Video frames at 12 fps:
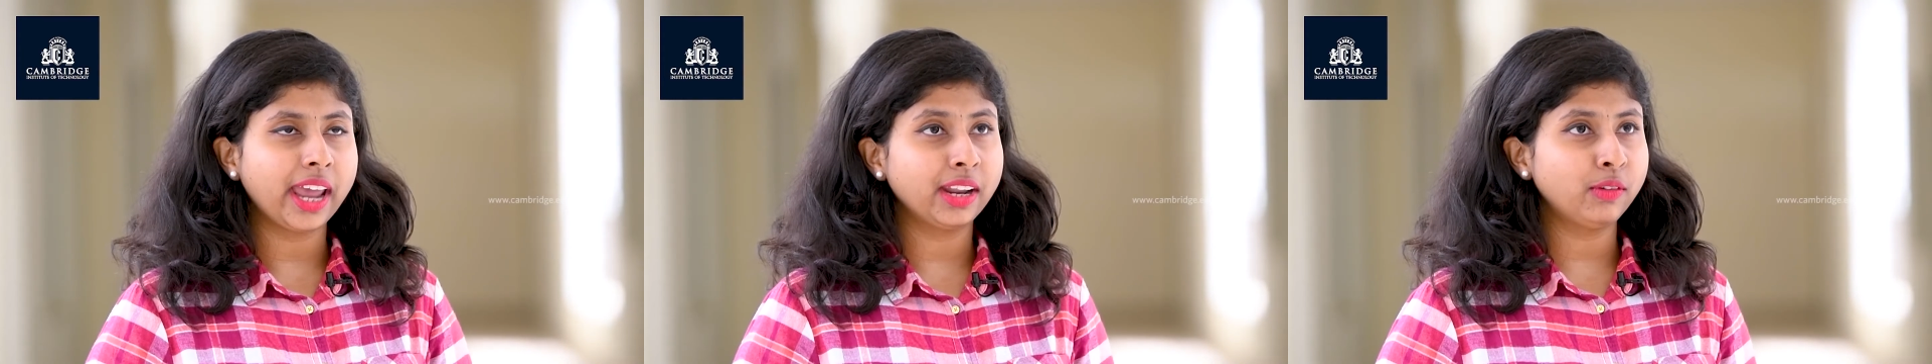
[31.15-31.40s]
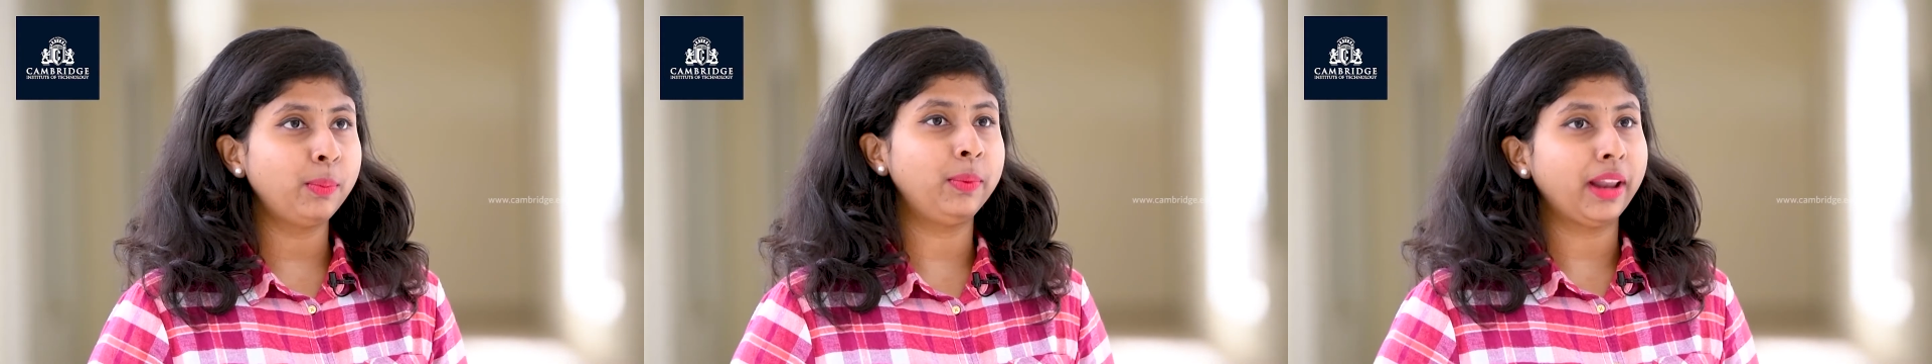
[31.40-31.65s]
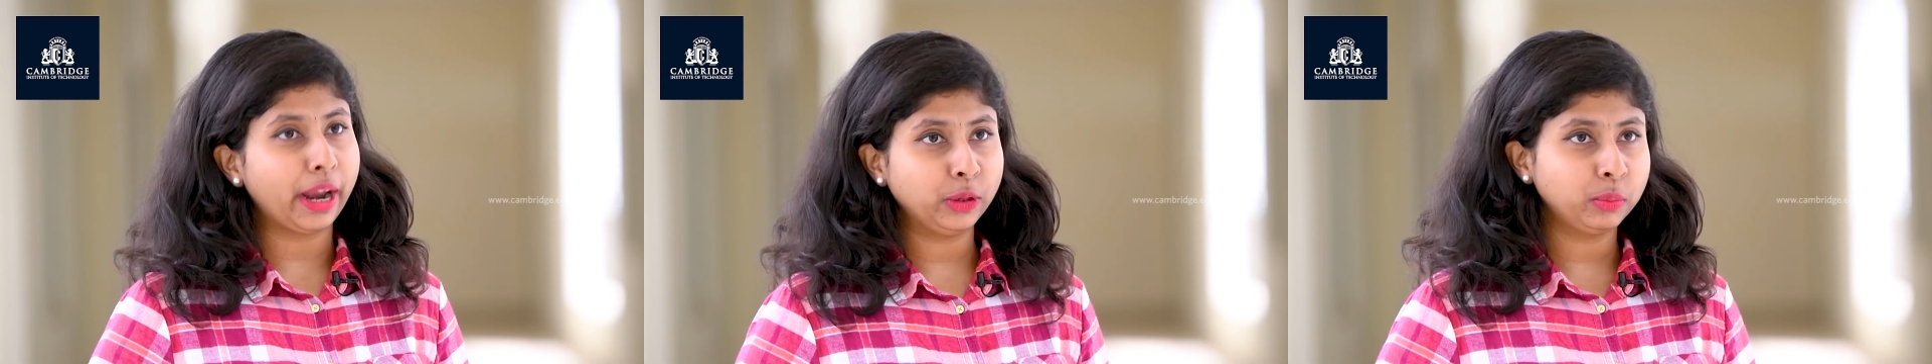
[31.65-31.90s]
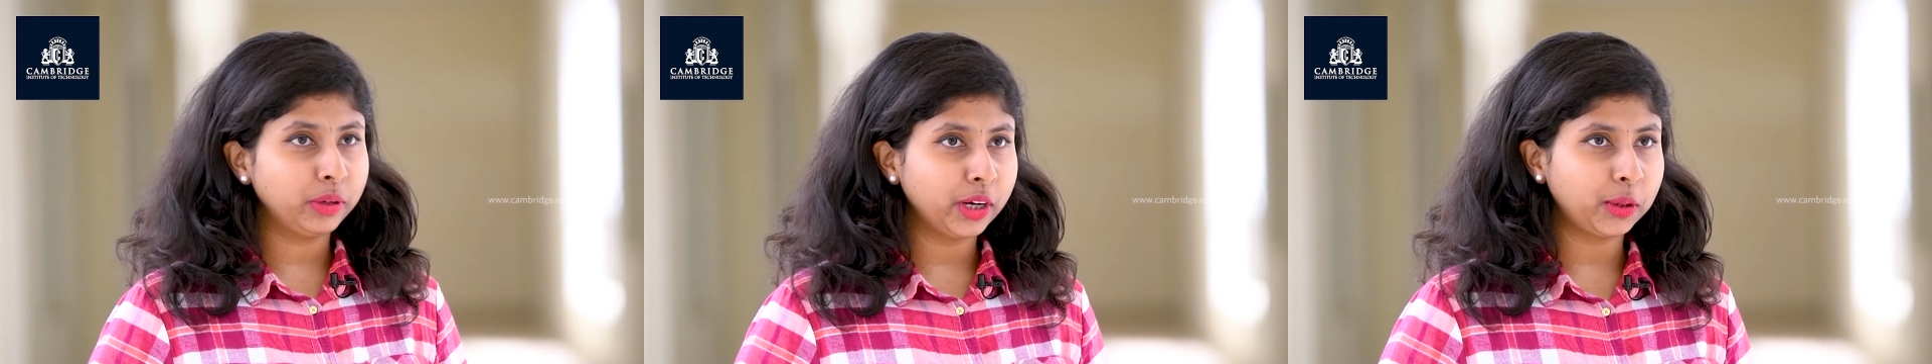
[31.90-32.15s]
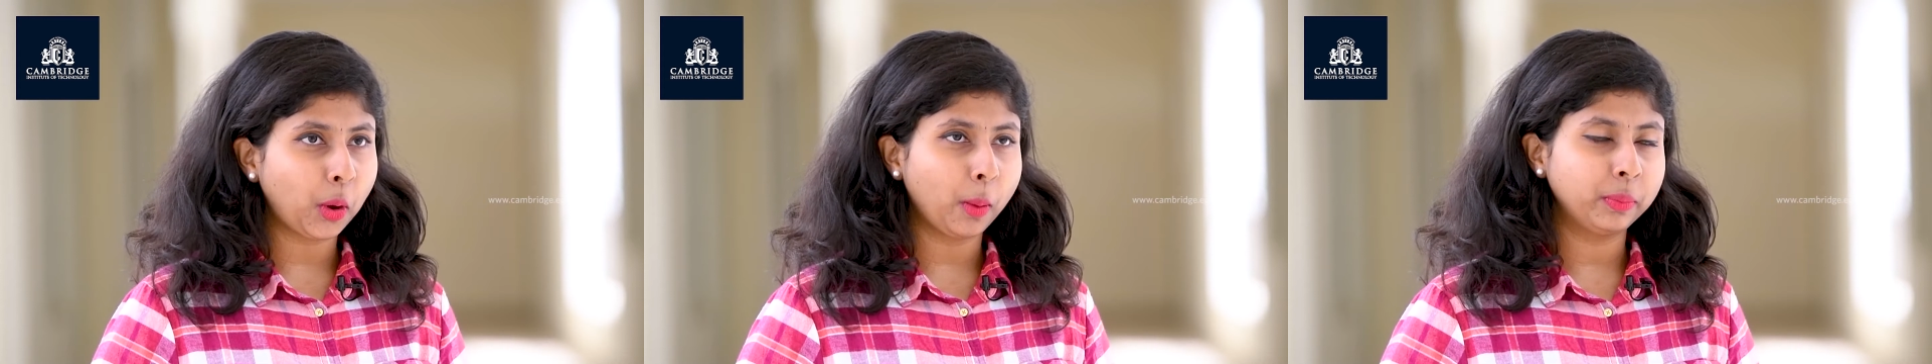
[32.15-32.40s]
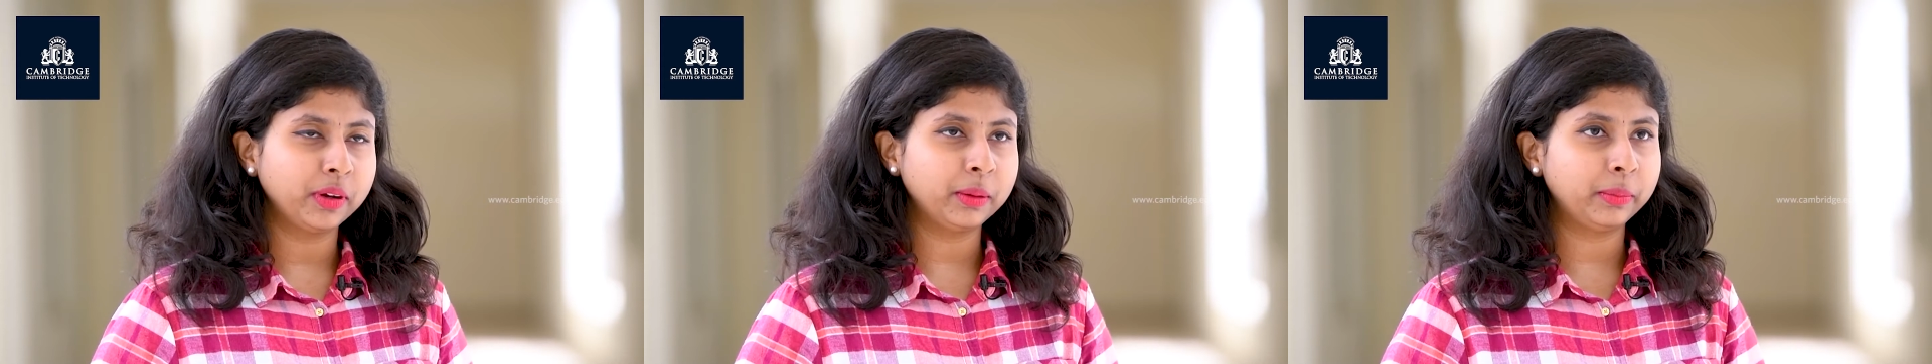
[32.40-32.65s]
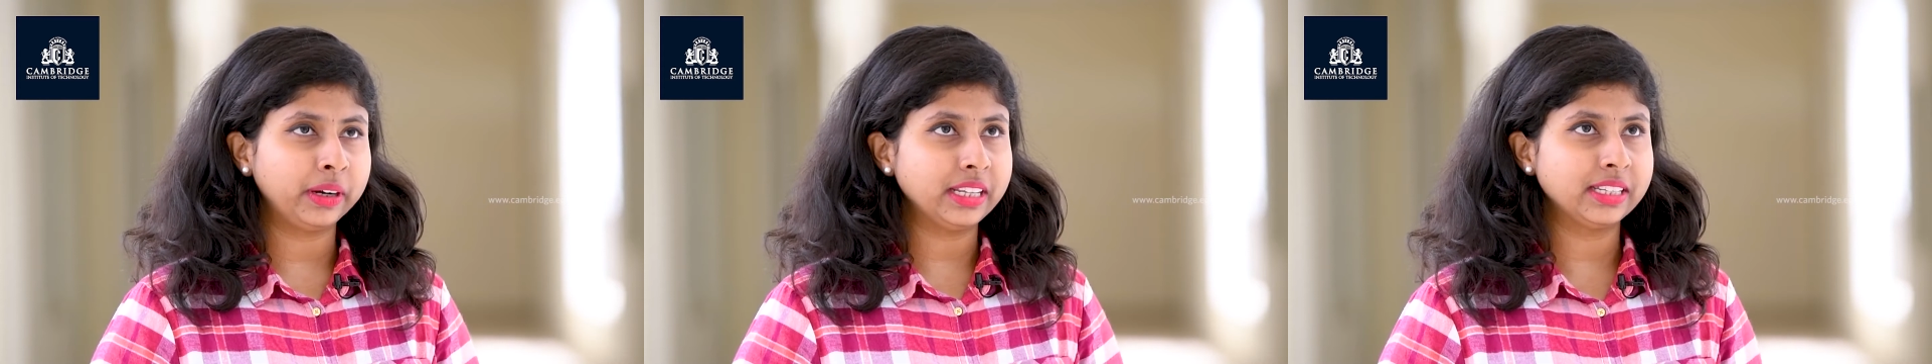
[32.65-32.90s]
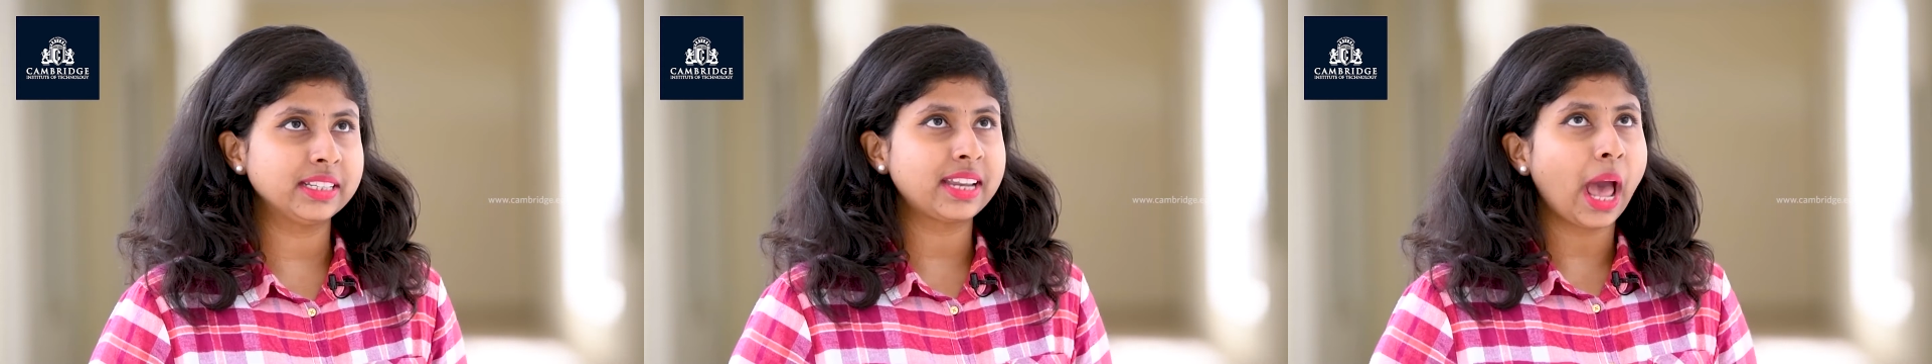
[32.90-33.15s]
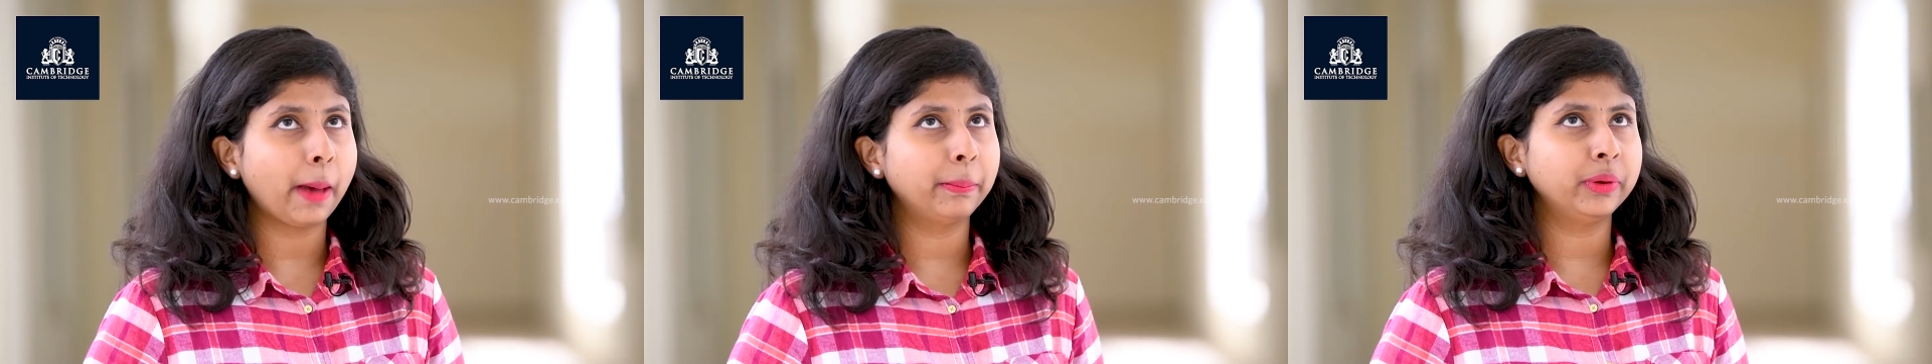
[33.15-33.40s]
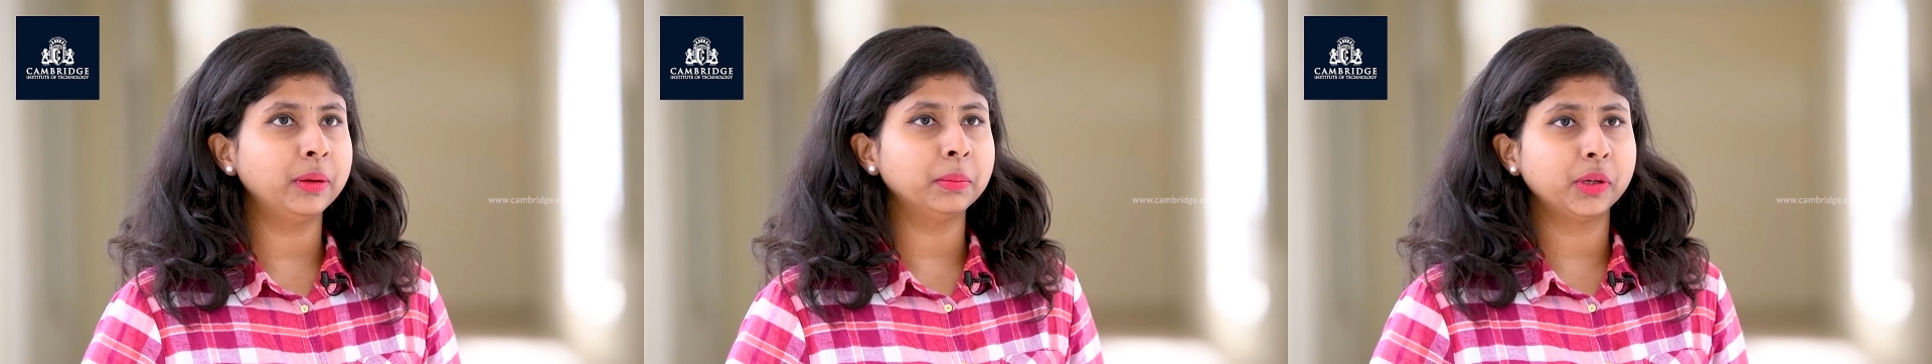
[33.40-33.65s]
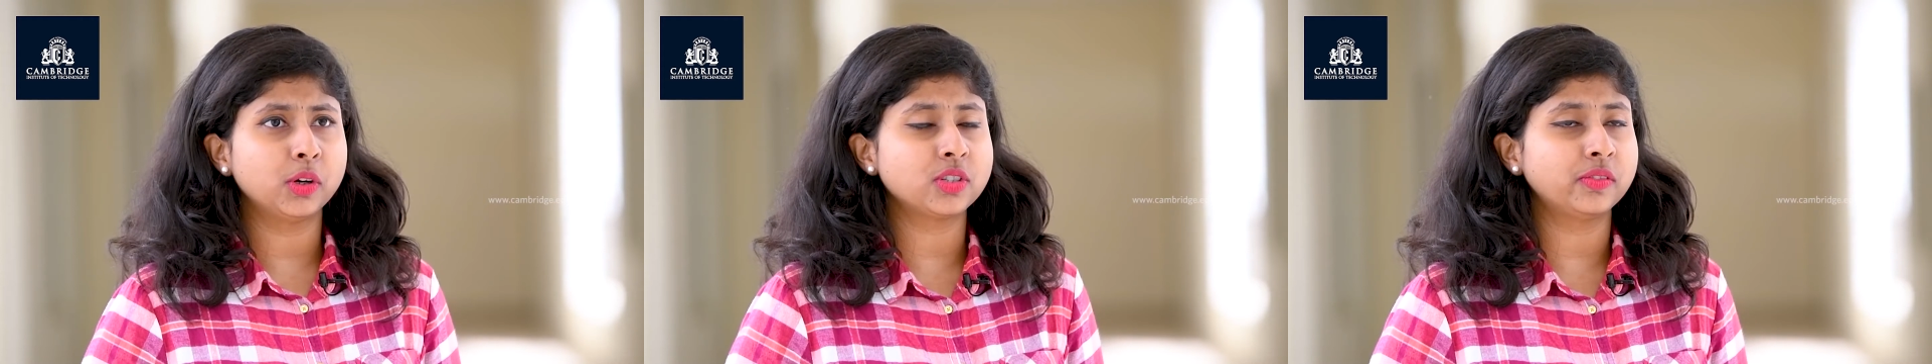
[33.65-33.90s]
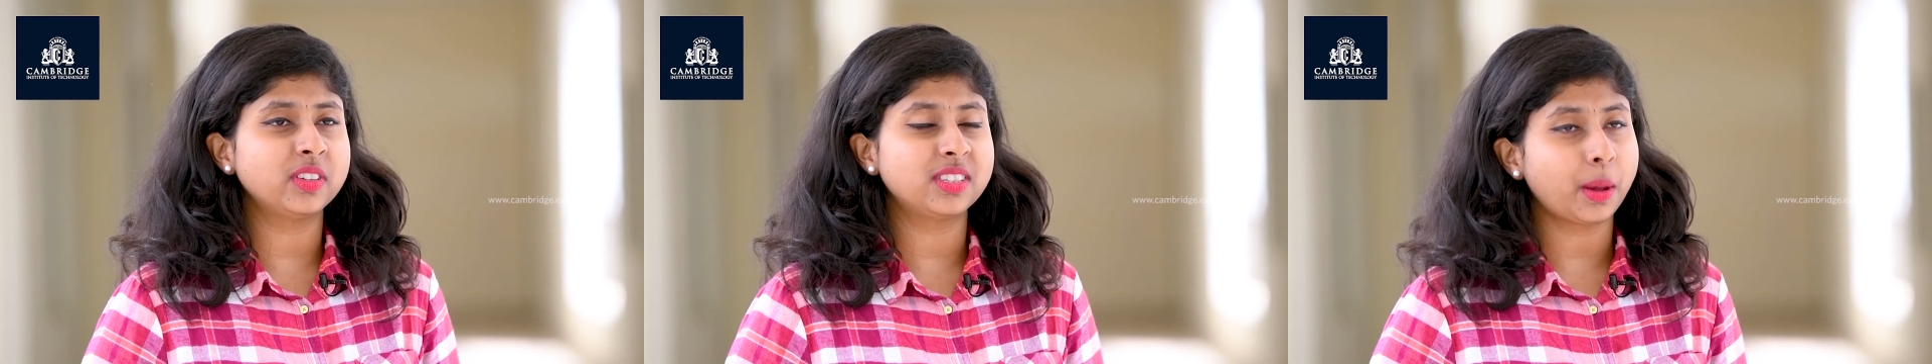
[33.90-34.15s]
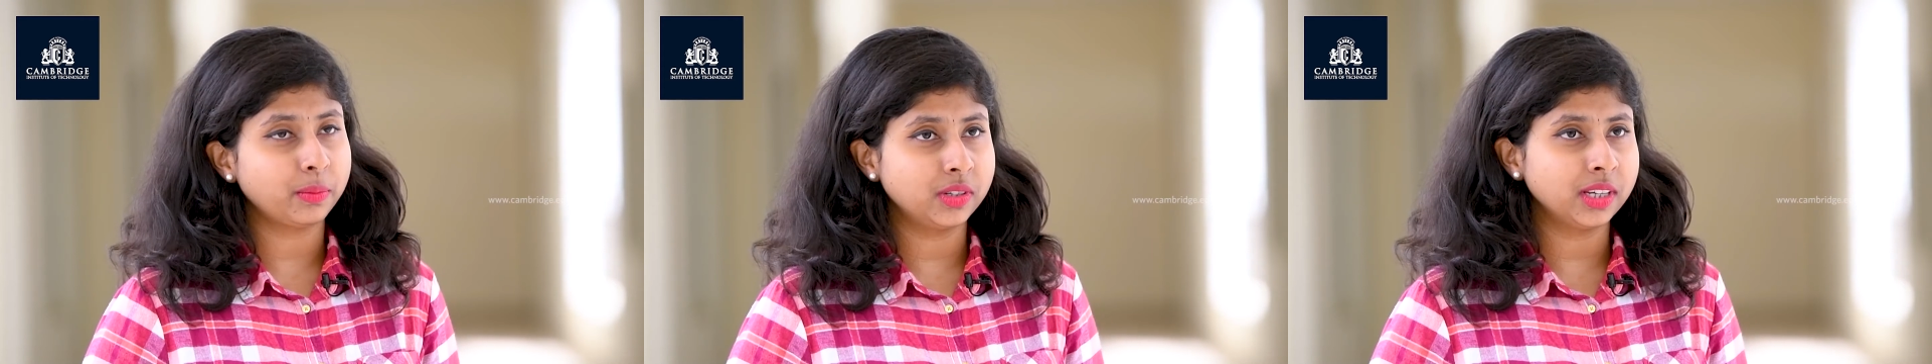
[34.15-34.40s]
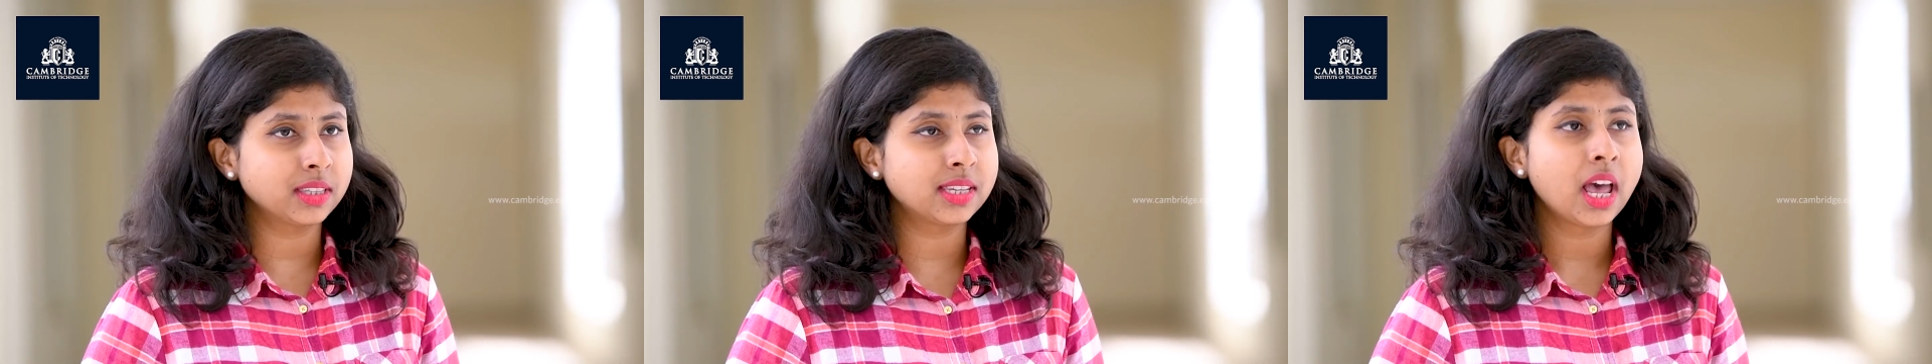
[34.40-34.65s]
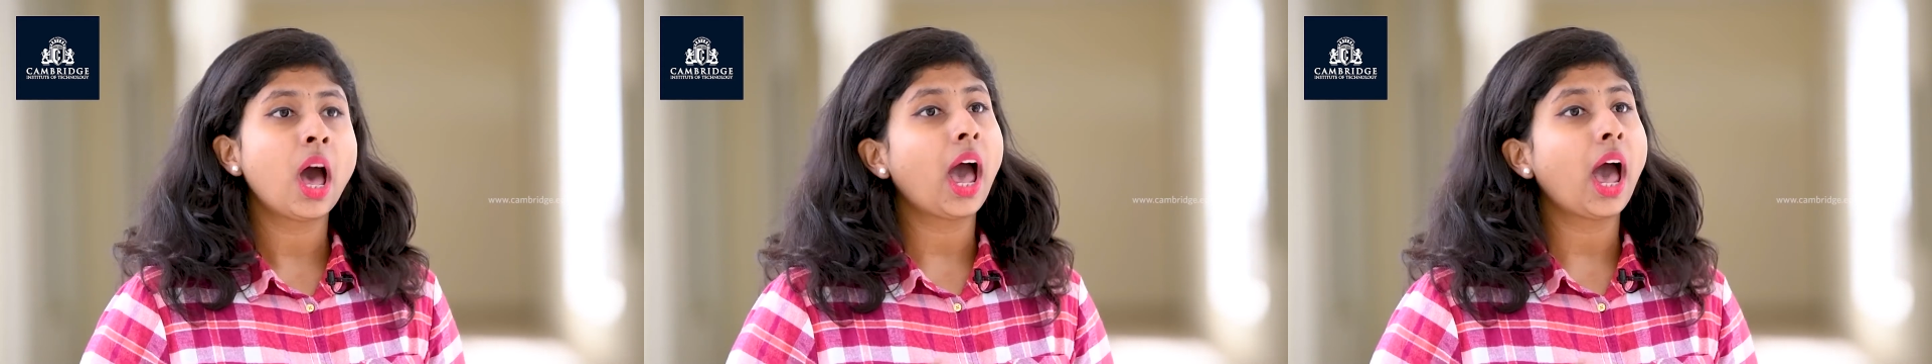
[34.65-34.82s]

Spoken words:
I never planned to be a topper, but it just happened because of the subjects.